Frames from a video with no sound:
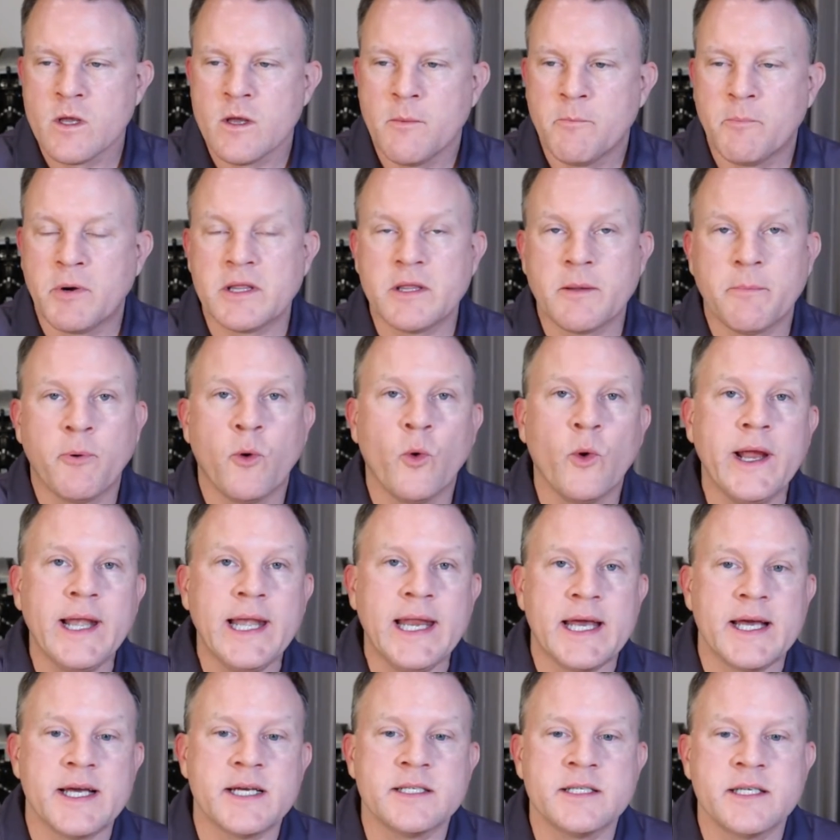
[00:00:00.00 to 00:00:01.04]
But the point
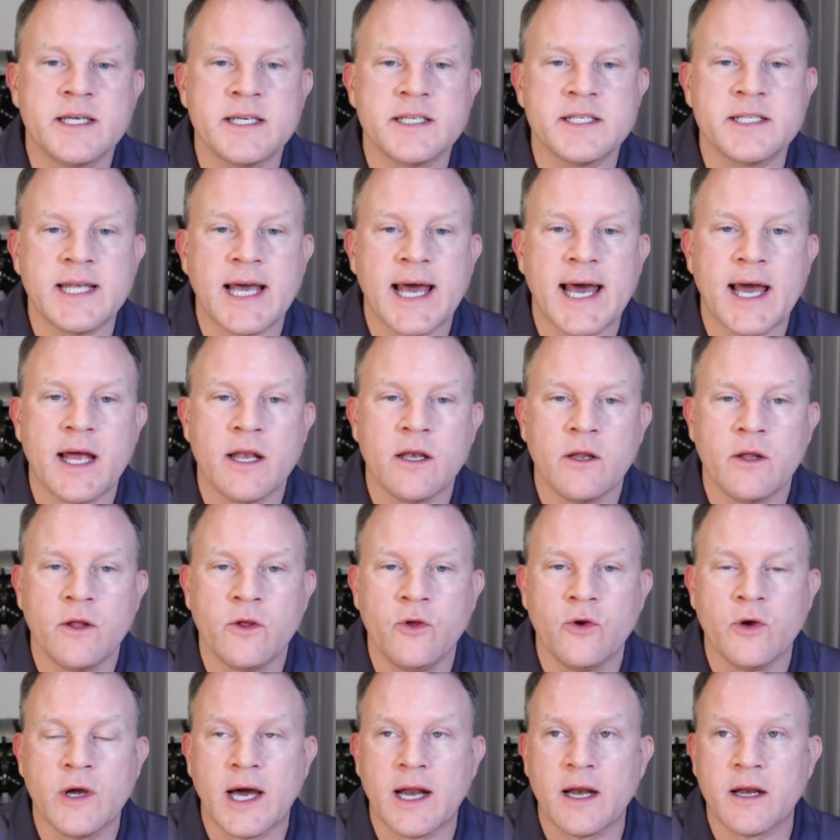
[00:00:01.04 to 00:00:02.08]
is that
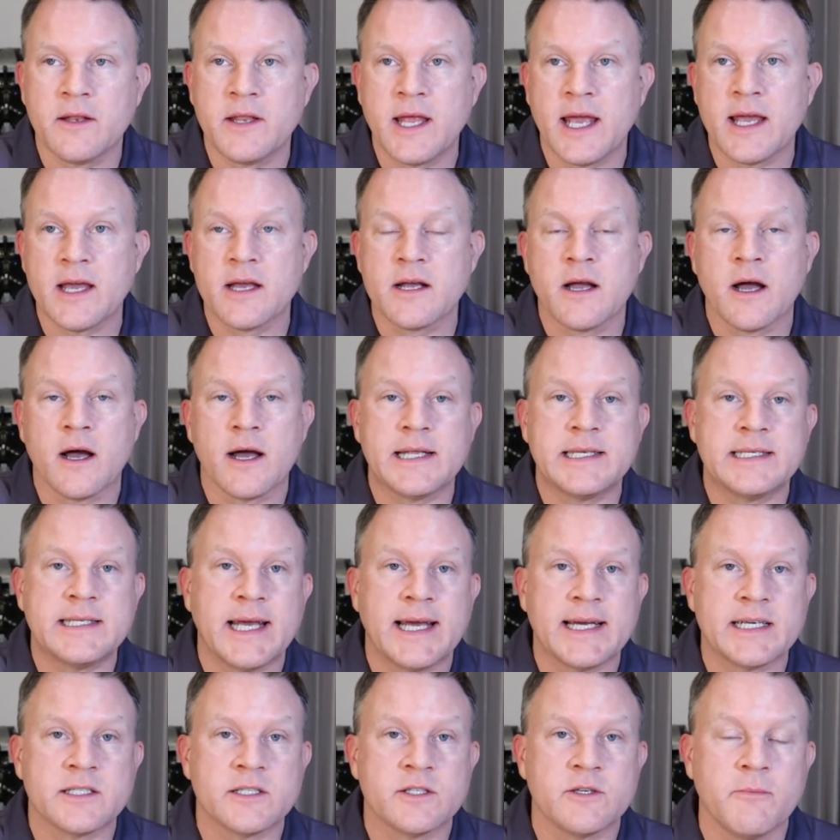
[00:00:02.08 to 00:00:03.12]
you got to take in
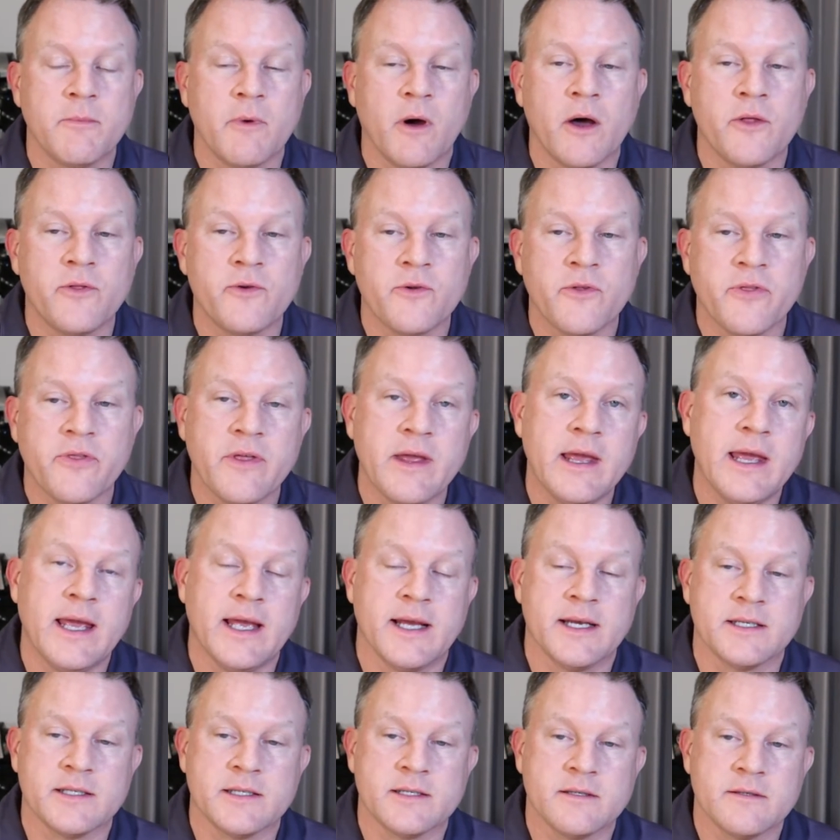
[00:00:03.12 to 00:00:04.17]
context some other
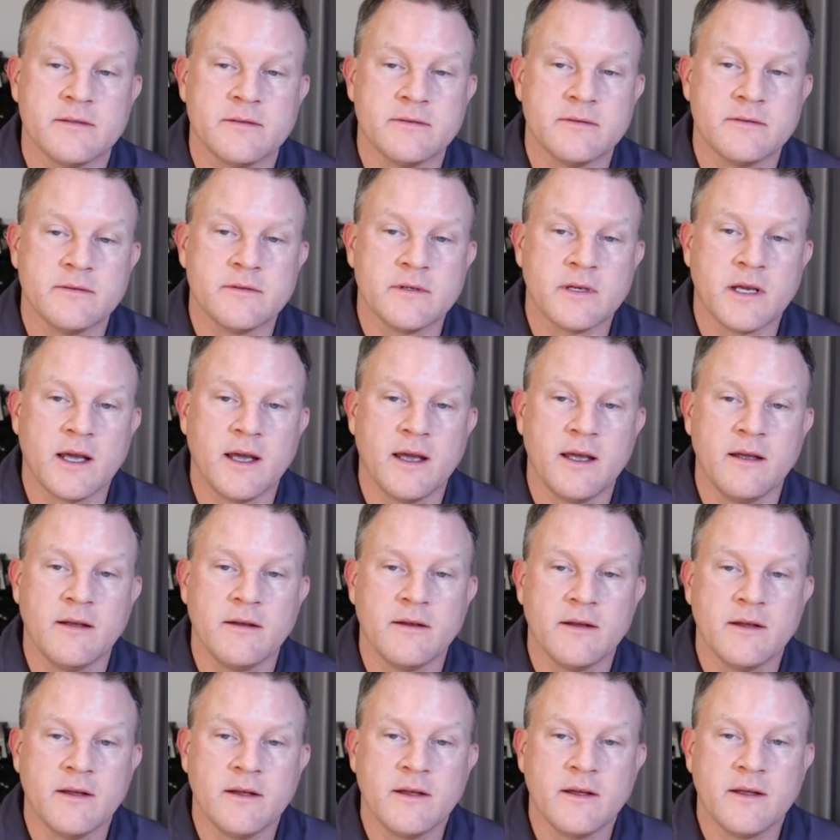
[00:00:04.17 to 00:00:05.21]
things. Okay?
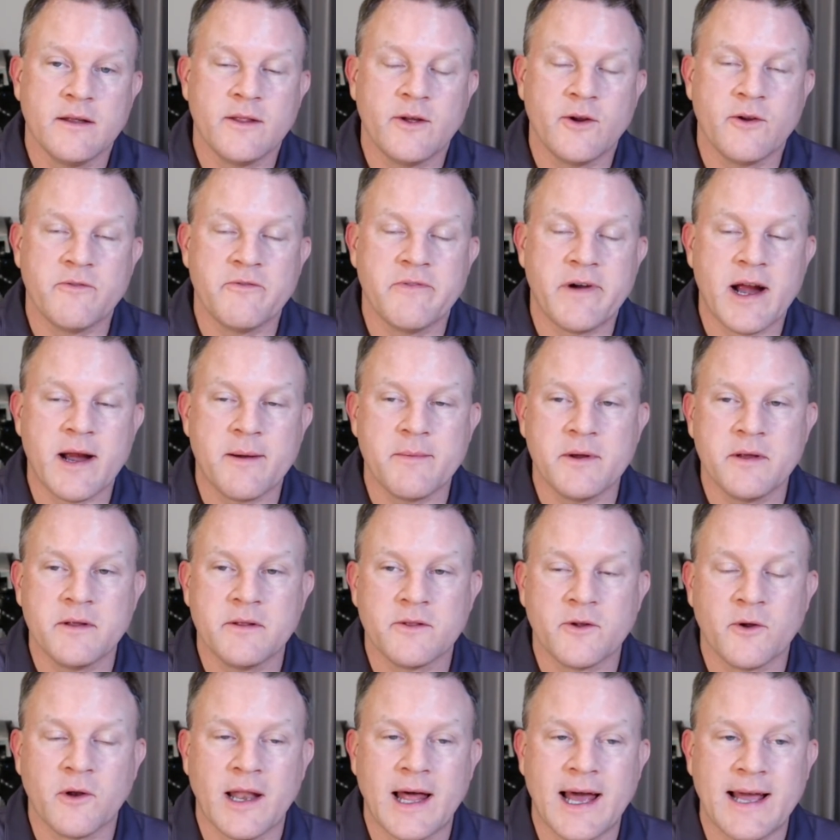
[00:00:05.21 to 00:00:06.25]
Their environment,
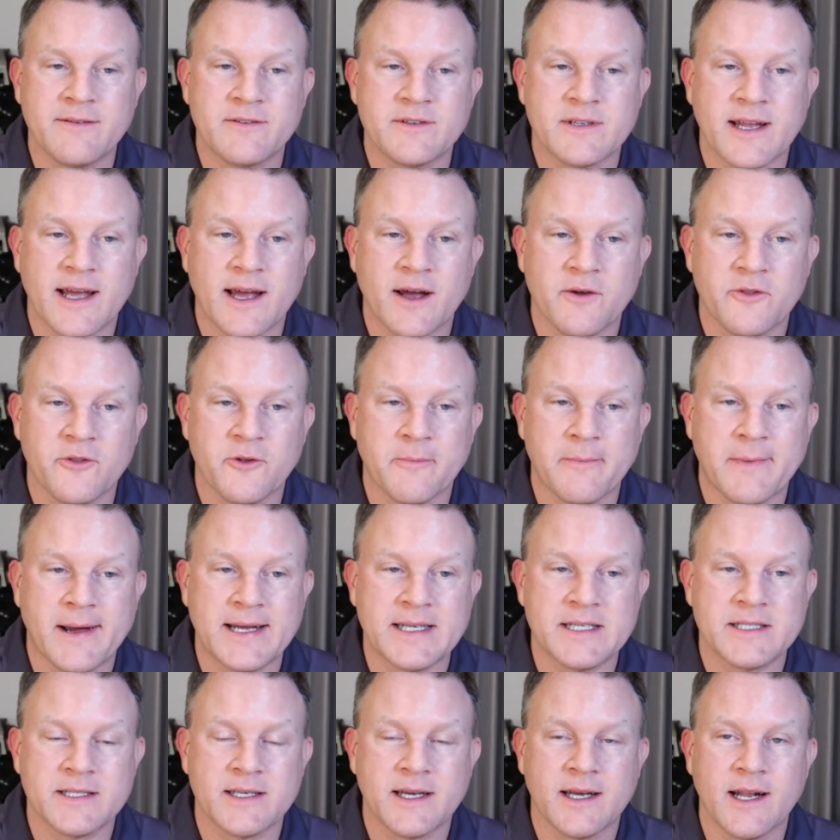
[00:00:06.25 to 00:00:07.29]
their lifestyle, their
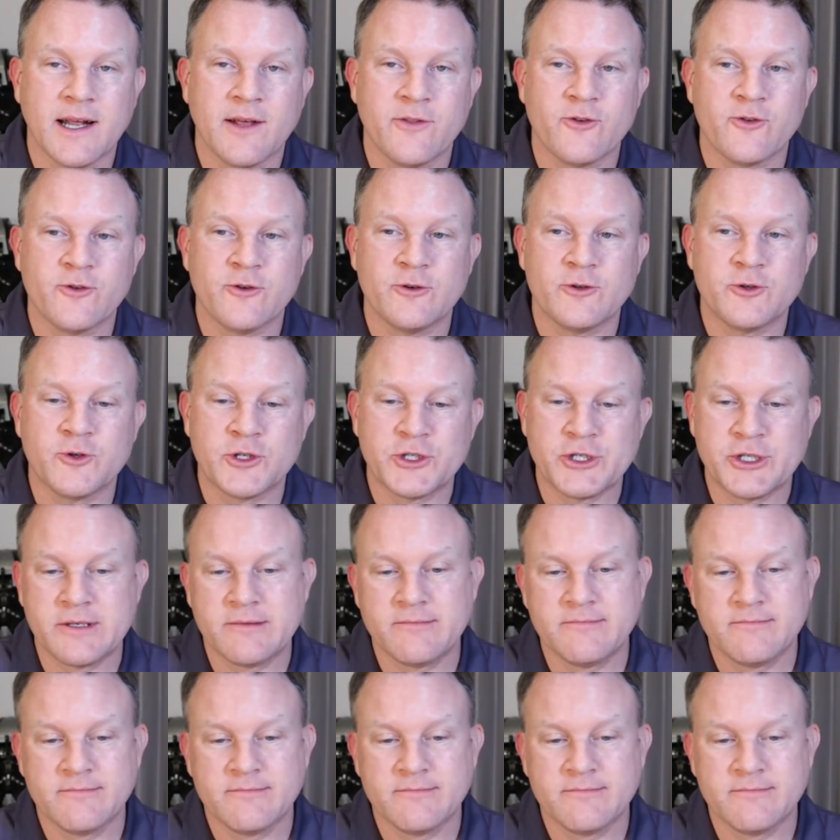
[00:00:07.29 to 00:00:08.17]
mindset, and their nutrition.